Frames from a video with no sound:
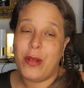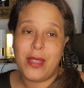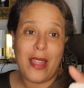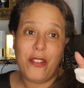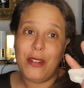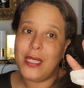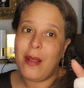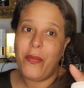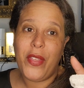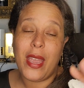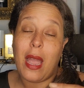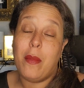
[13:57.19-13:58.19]
But then there's
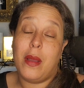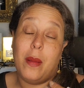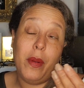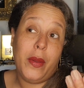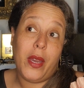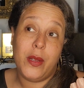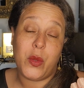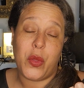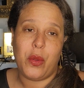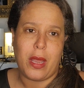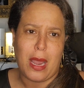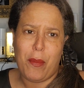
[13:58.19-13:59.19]
something, I'm, I'm going to be honest with
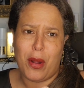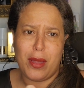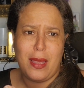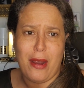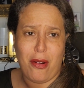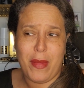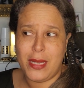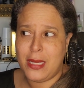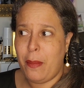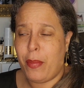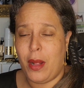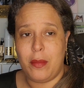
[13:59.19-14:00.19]
you, like I bought the Hermes
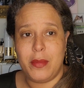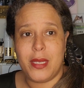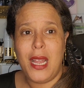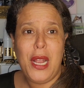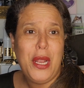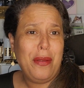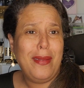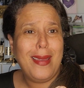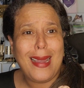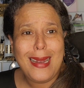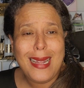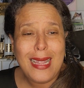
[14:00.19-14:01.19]
lip balms. You think
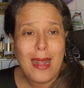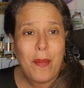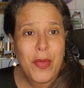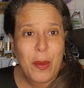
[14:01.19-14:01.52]
I need them?